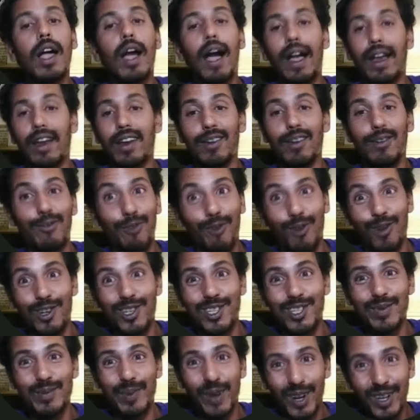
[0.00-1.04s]
I can afford
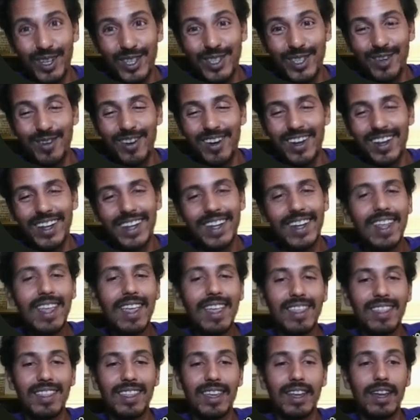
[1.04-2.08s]
to sponsor it,
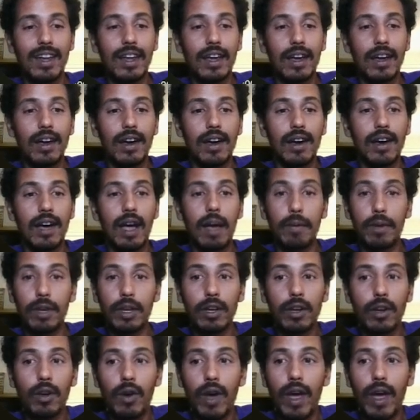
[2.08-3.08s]
then I'm going to go